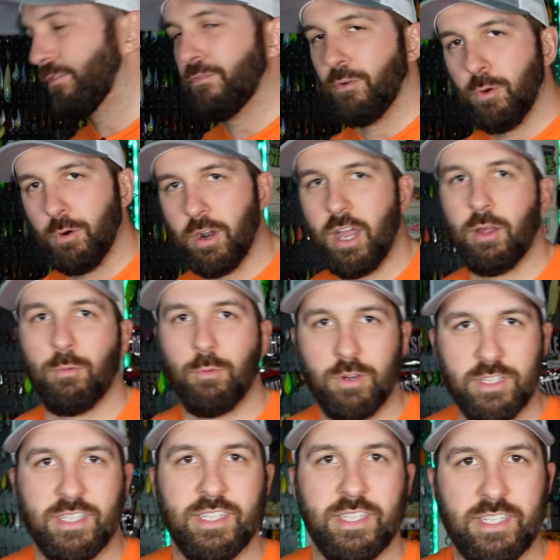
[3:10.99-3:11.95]
the 4-aught
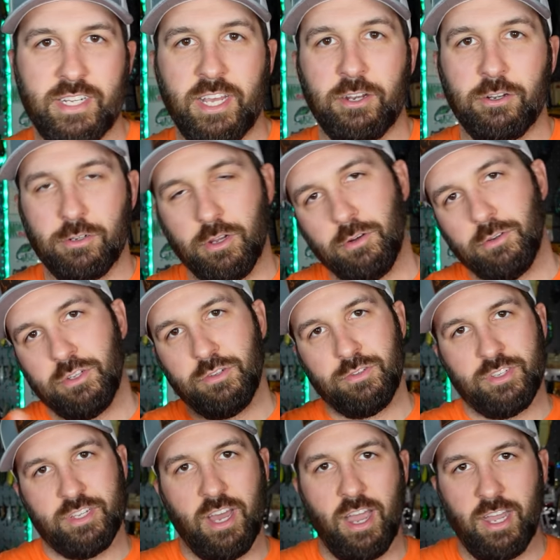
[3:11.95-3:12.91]
was the standard go-to
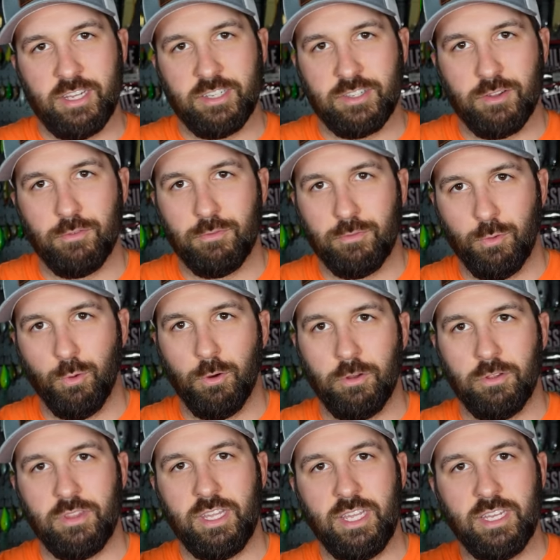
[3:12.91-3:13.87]
size
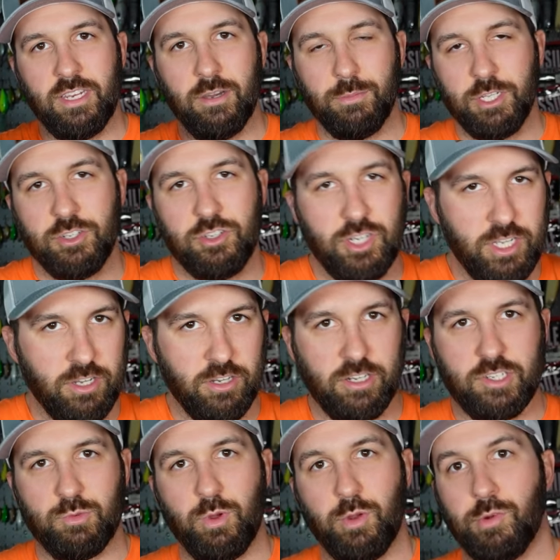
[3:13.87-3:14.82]
for the EWG
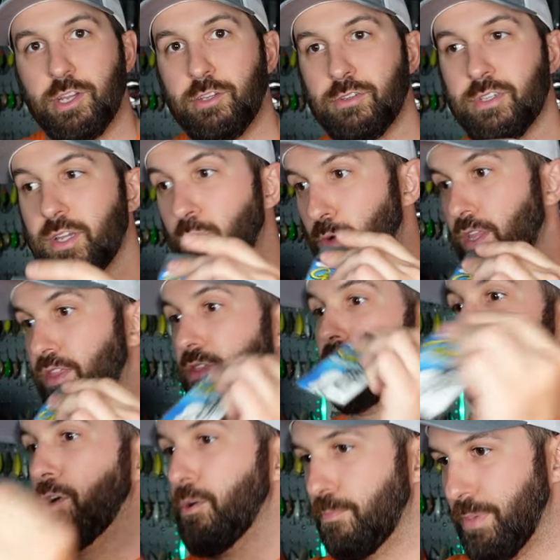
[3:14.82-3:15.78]
hooks we were using with the
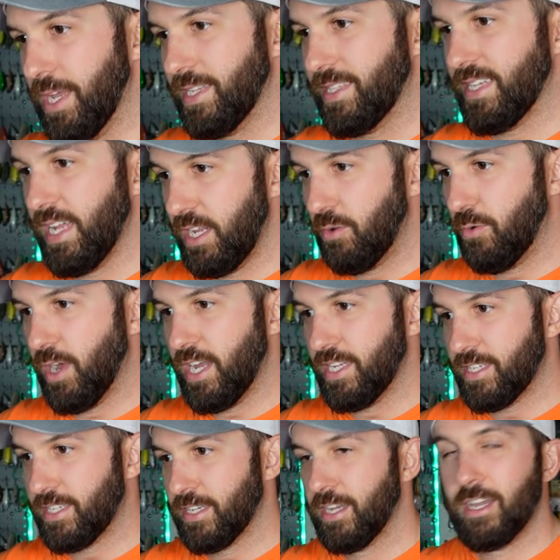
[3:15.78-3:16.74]
poop baits
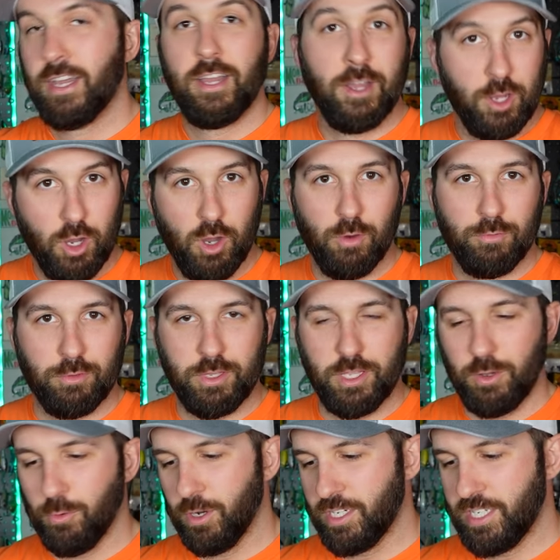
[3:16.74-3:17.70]
anyways.
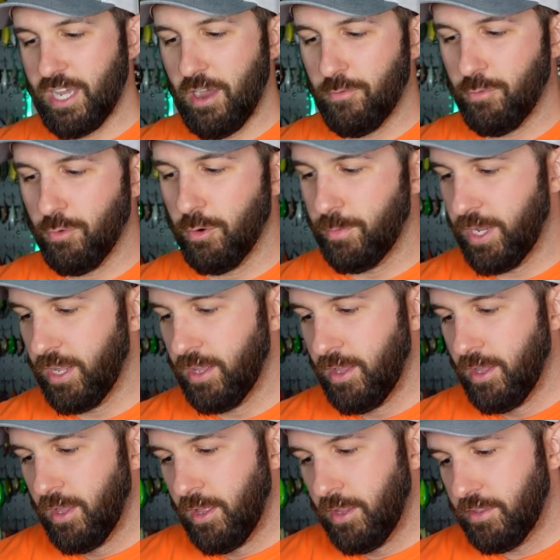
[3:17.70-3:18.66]
Hopefully it works out for me.
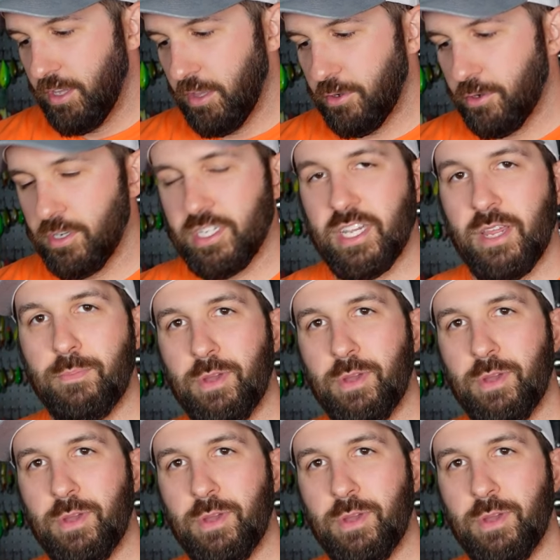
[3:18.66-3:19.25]
The other hooks I